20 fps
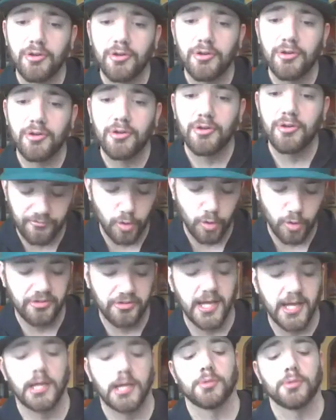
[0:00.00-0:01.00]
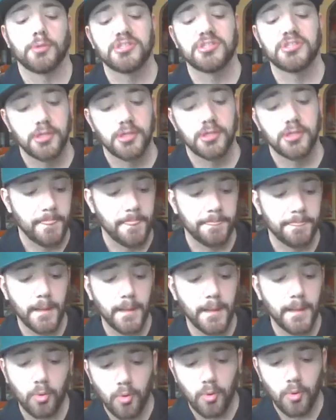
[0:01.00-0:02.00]
is when they were going for it on fourth
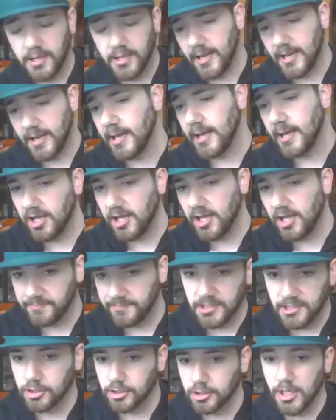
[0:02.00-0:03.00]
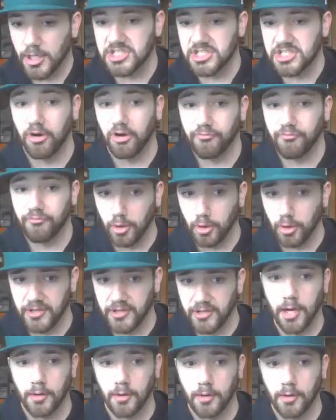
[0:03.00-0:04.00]
downs. Number one, I love being
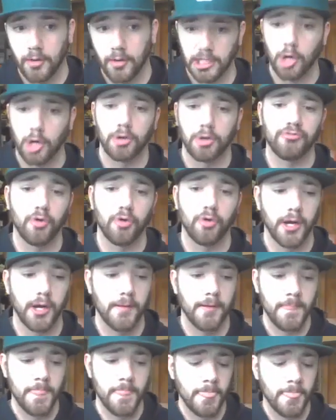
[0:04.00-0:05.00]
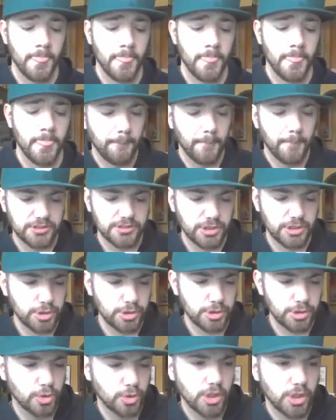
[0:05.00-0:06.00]
aggressive on fourth down and going for it.
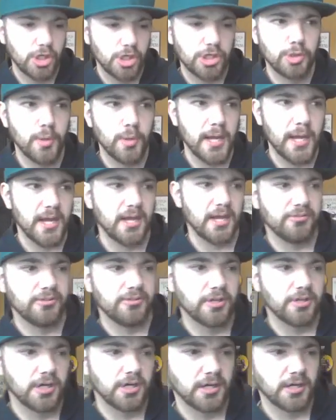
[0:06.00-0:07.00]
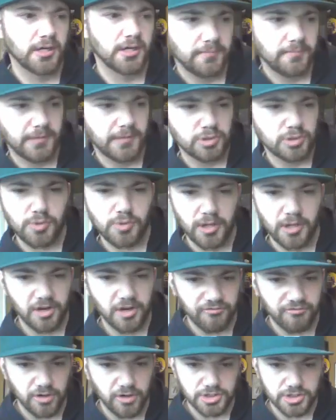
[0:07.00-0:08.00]
But two, it
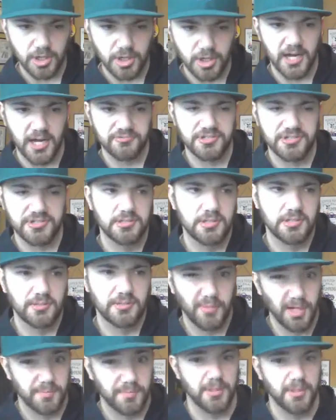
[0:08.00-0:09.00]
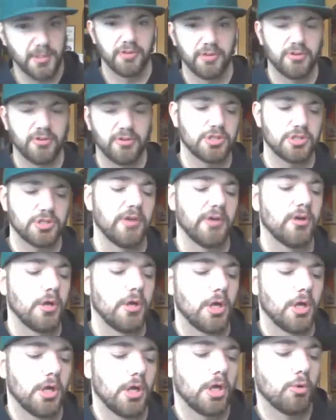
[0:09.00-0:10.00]
was one of their first drives. It might
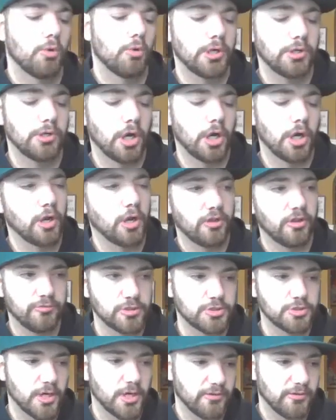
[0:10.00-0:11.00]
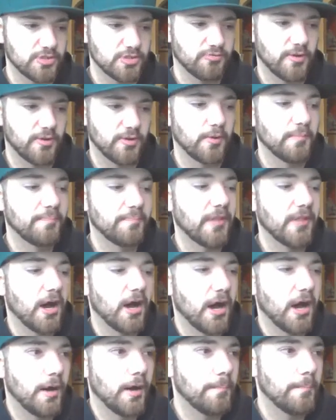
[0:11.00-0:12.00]
have been the first drive oh no, the first
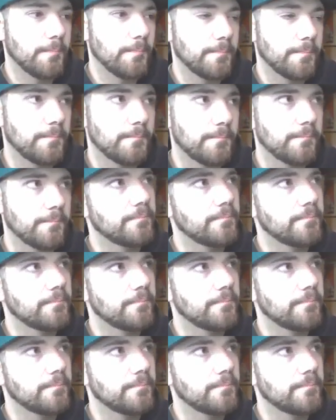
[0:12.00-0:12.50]
drive was a fumble.